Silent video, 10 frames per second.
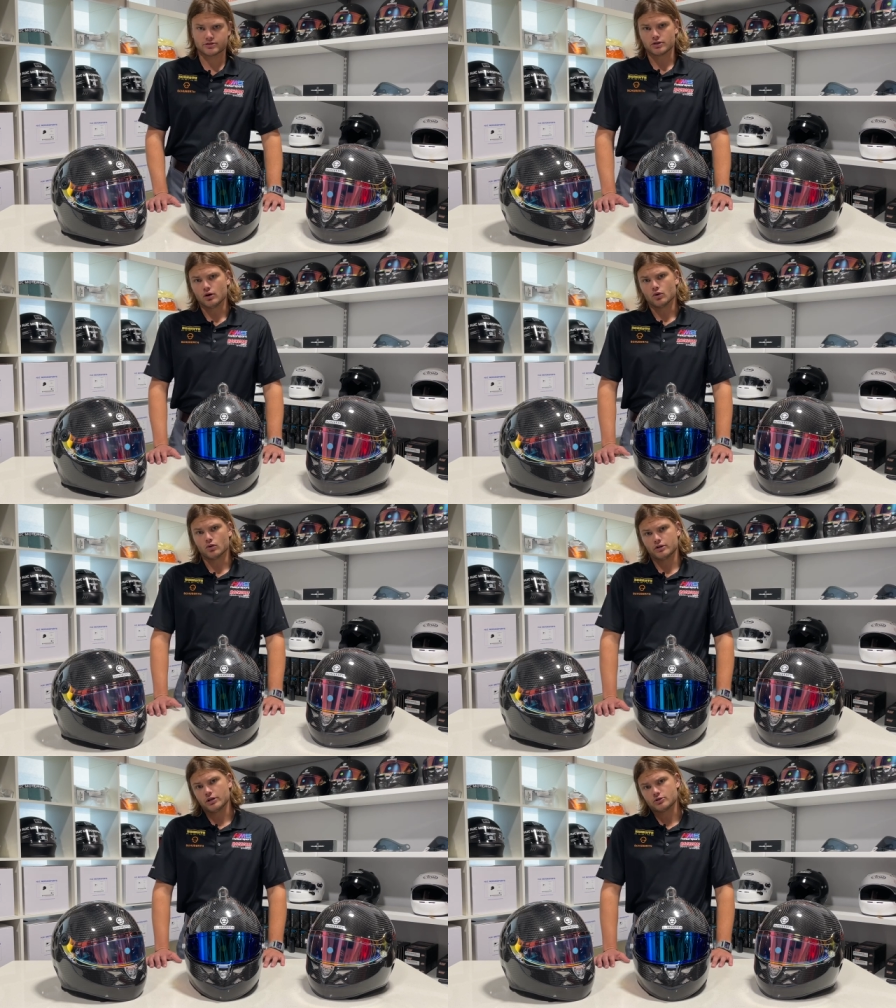
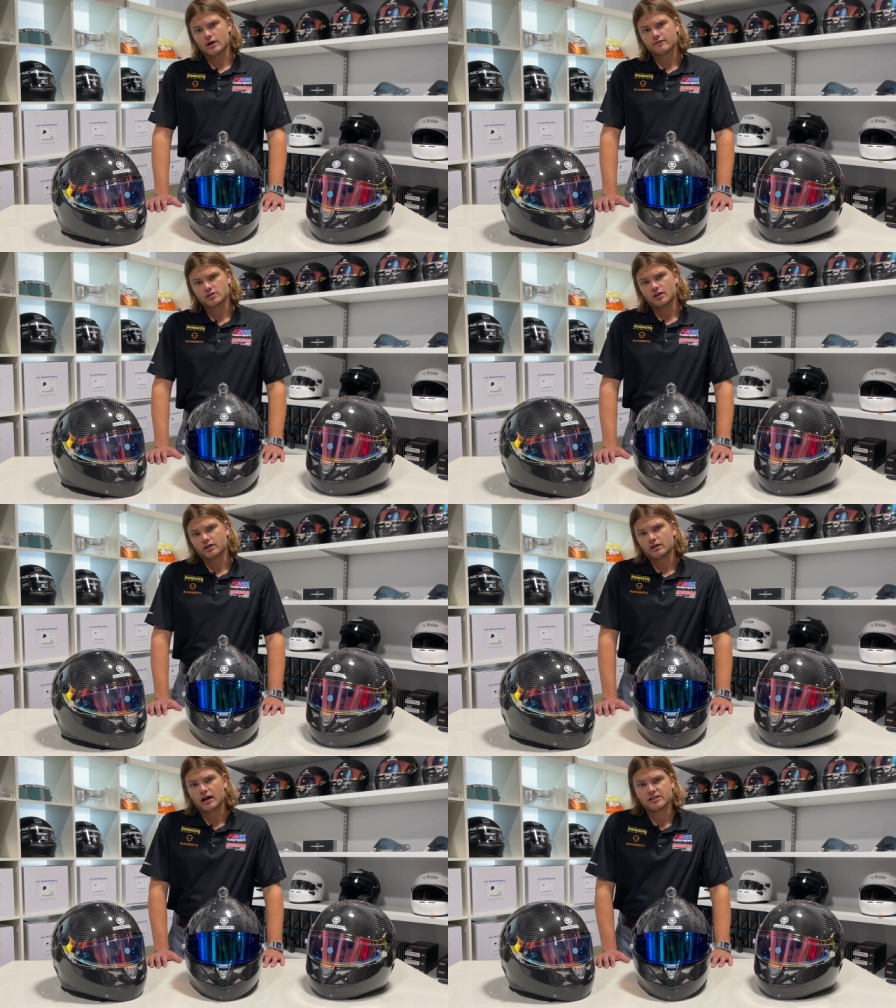So, you know, drivers
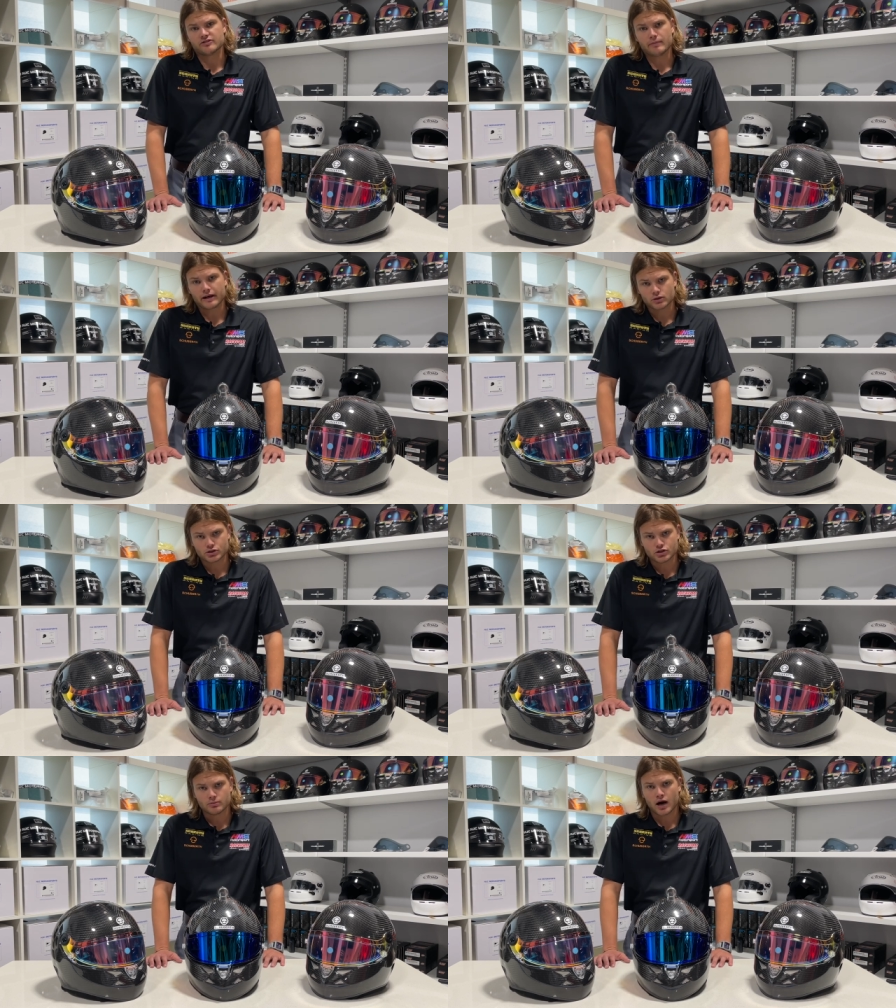along the lines of Michael
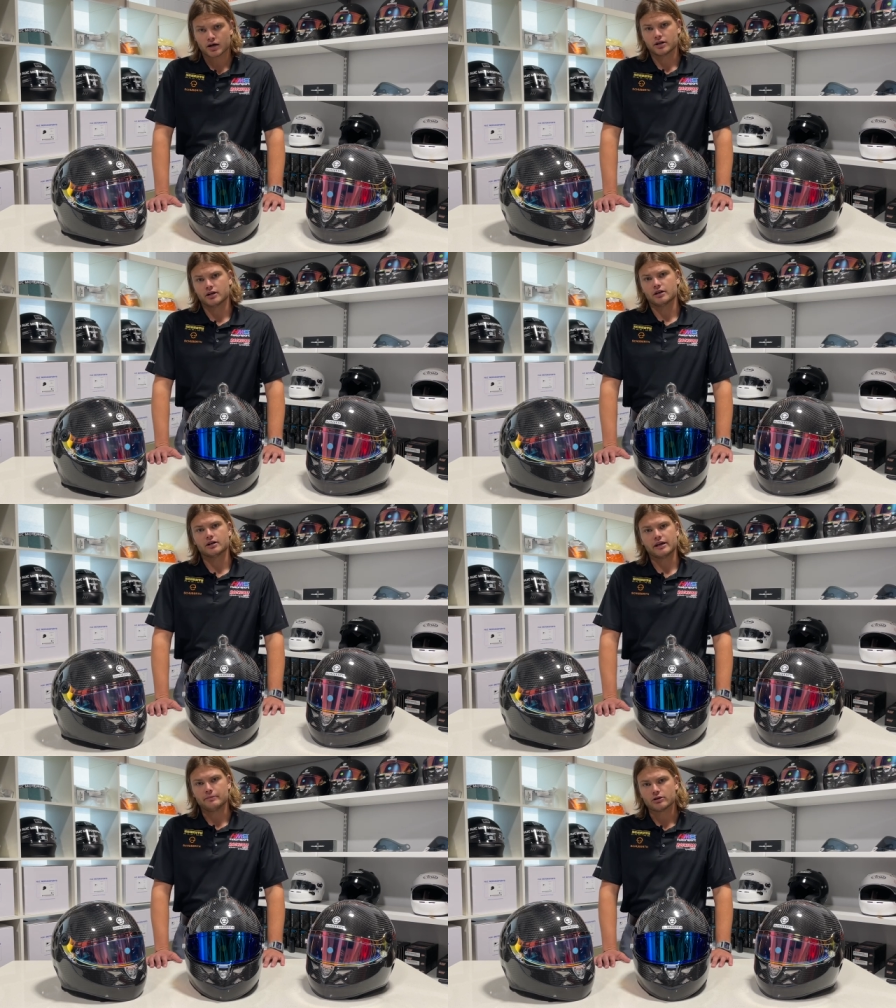Schumacher,
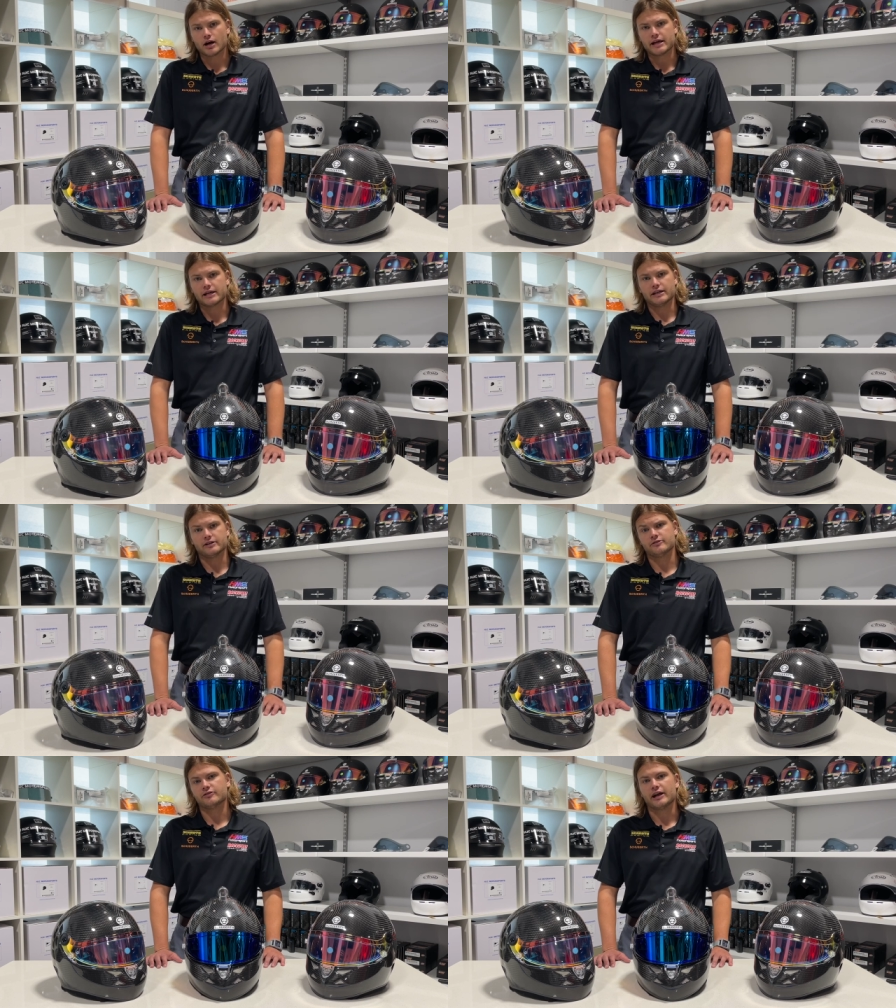Kimi
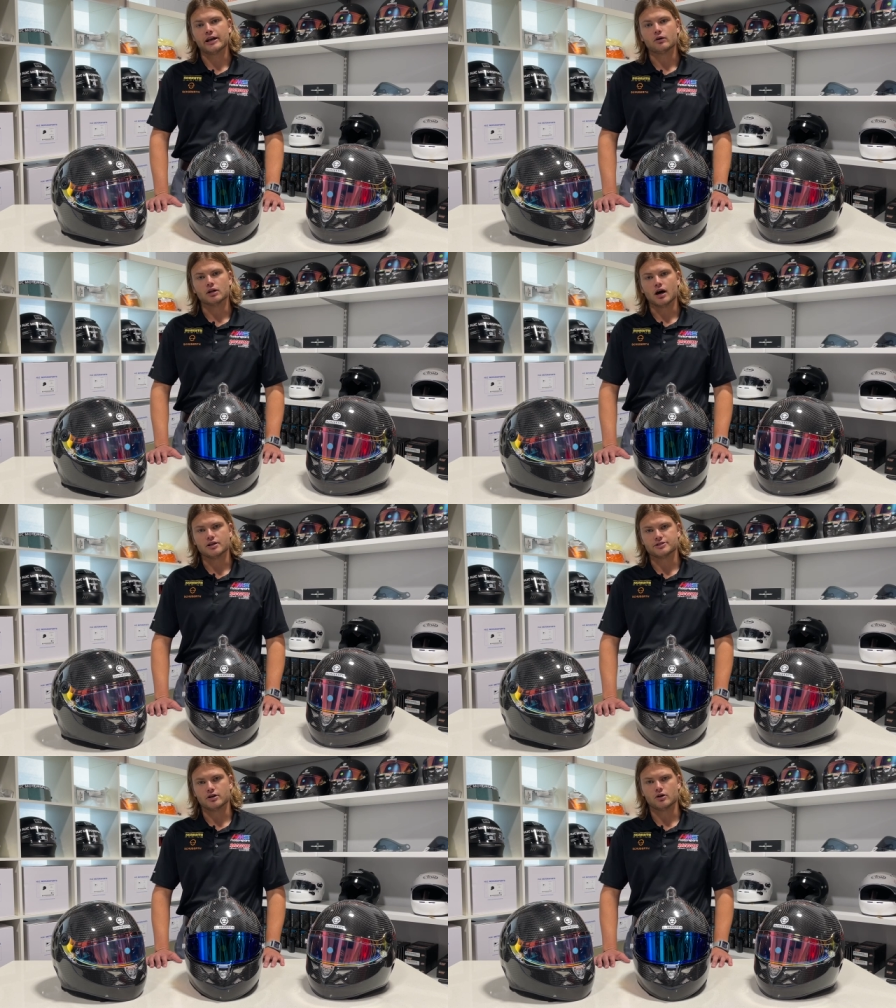Raikkonen, Fernando
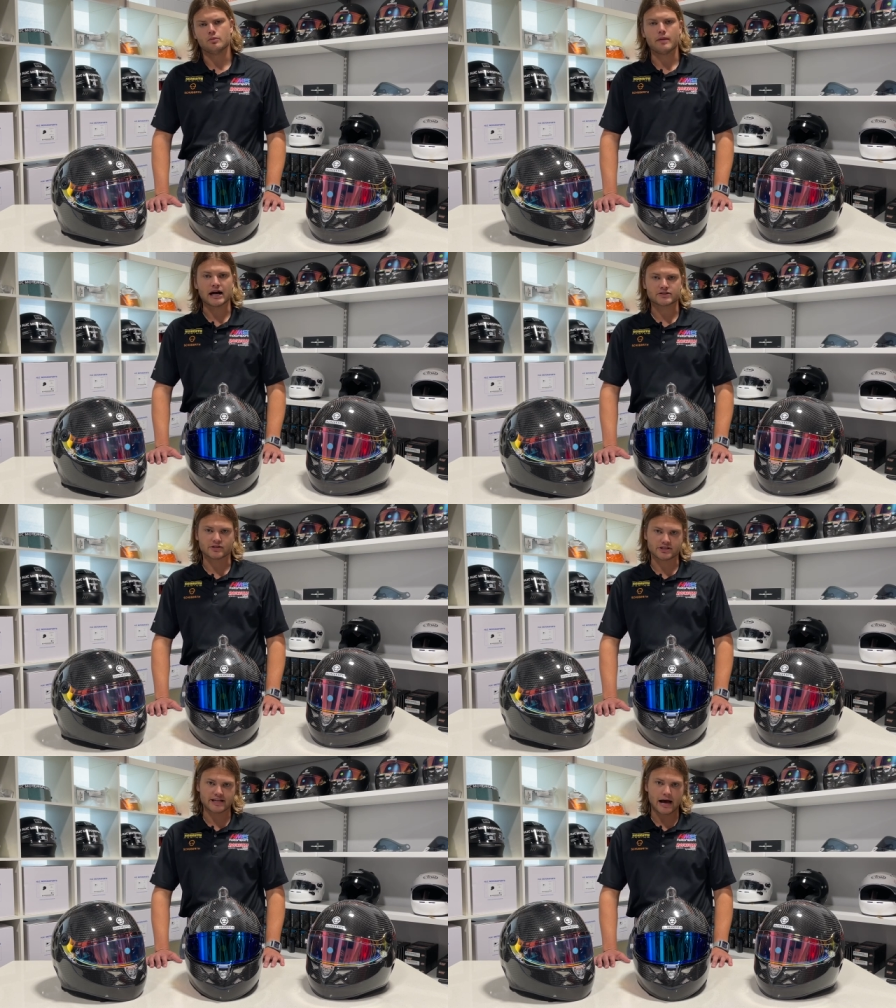Alonso, Max
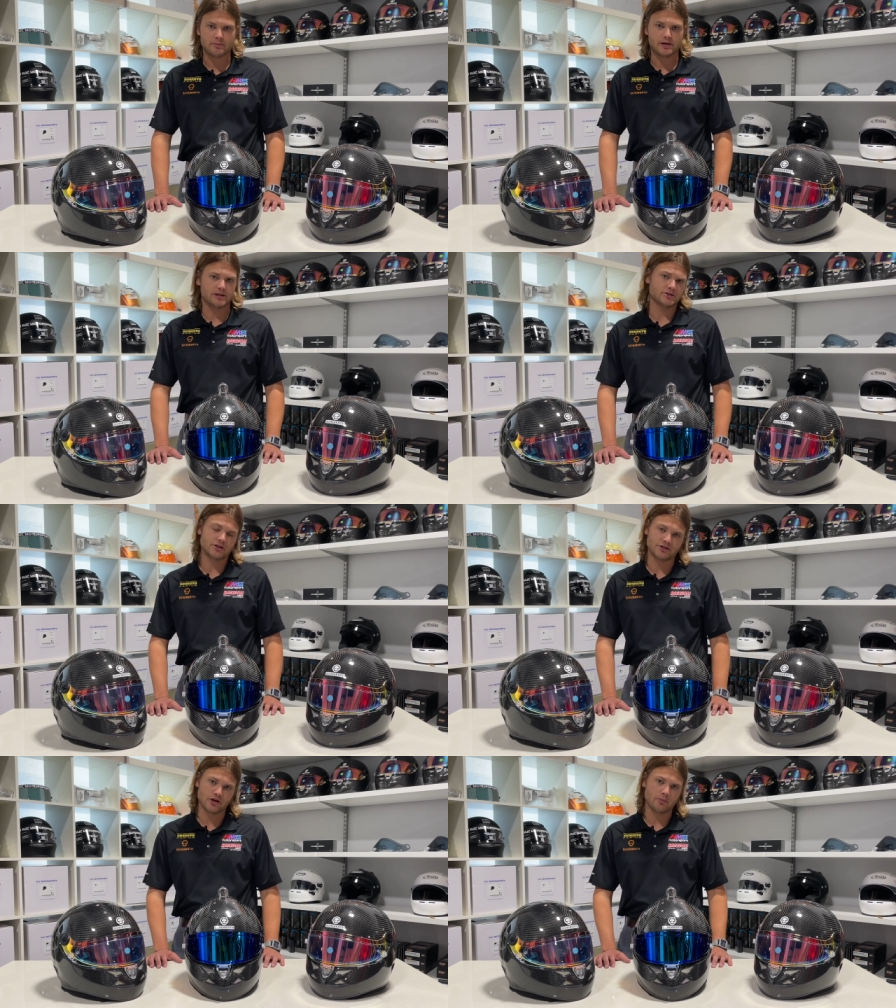Verstappen, and
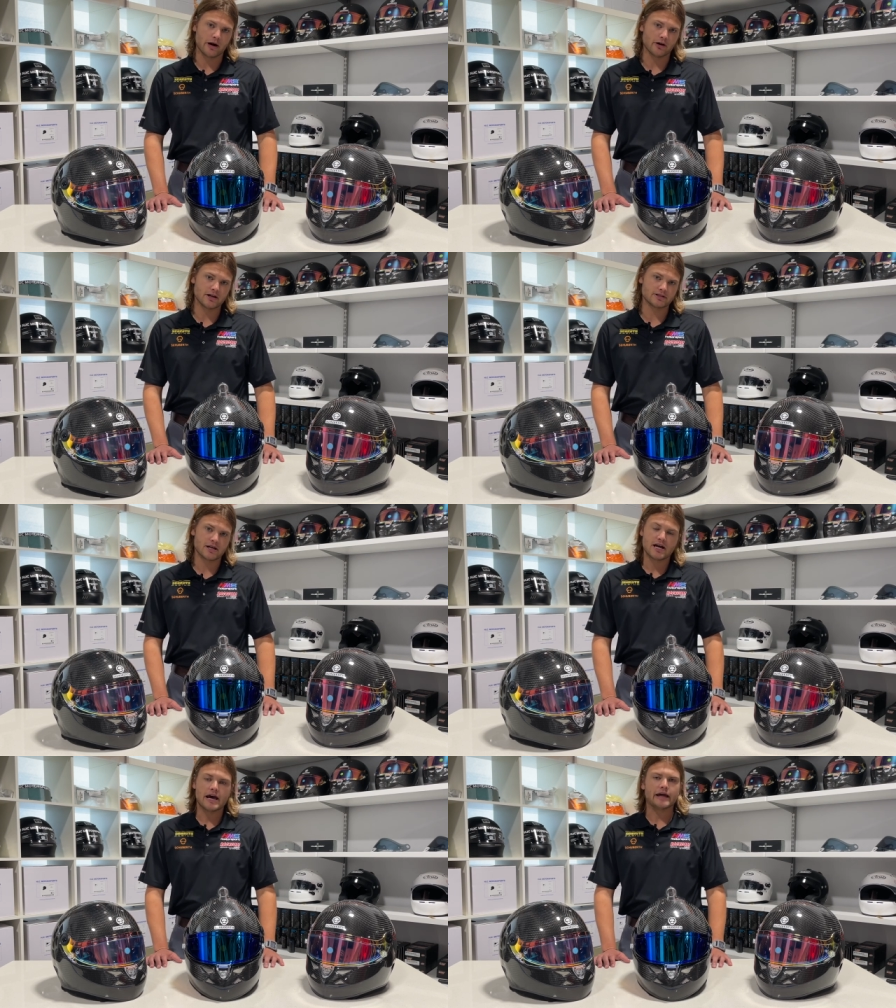Sergio Perez.
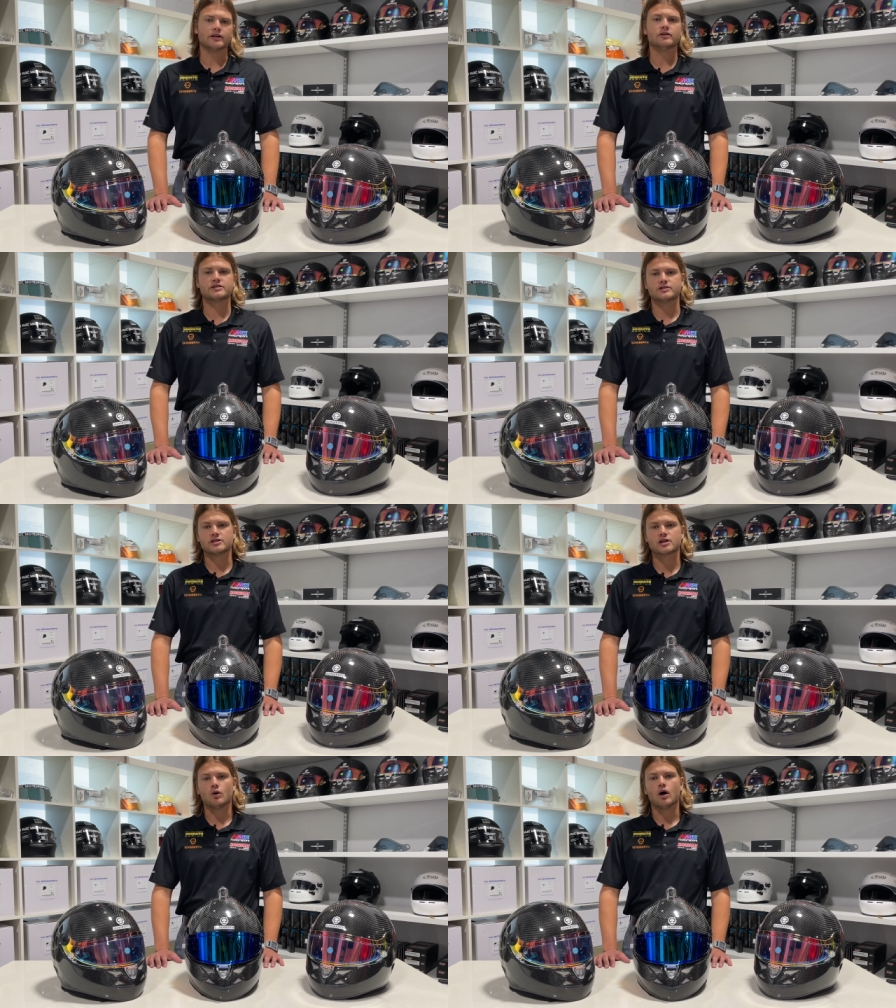And the list
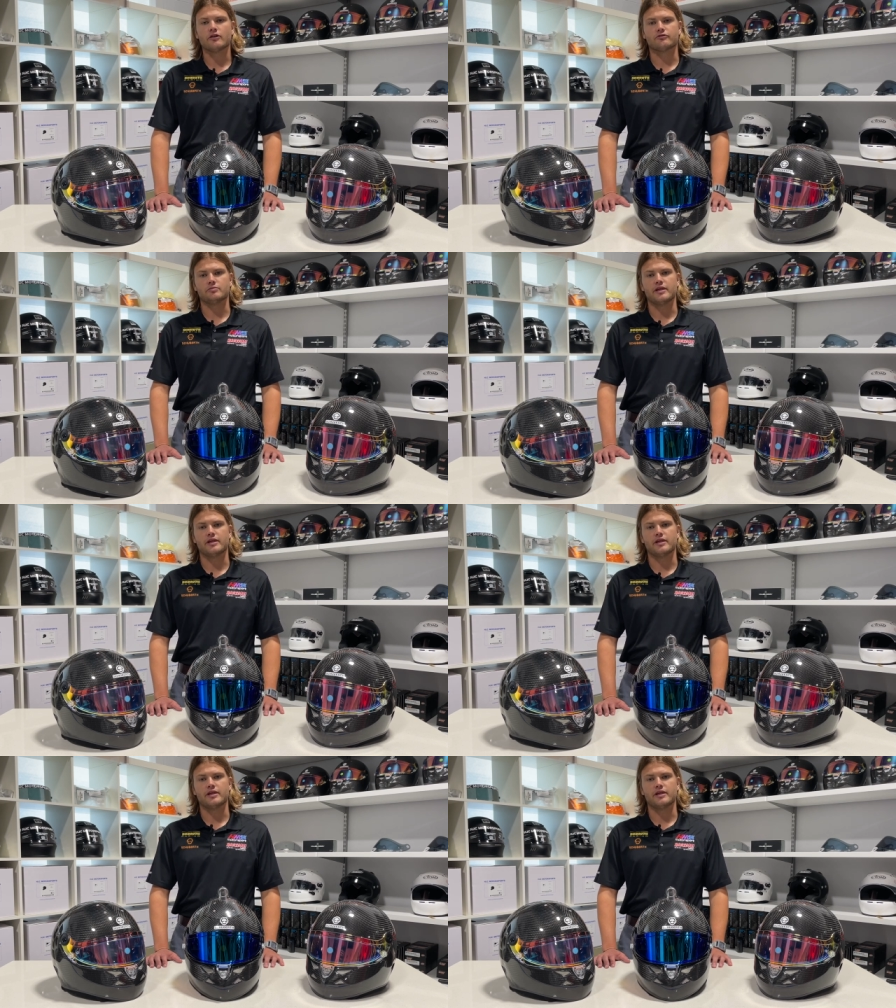does go on from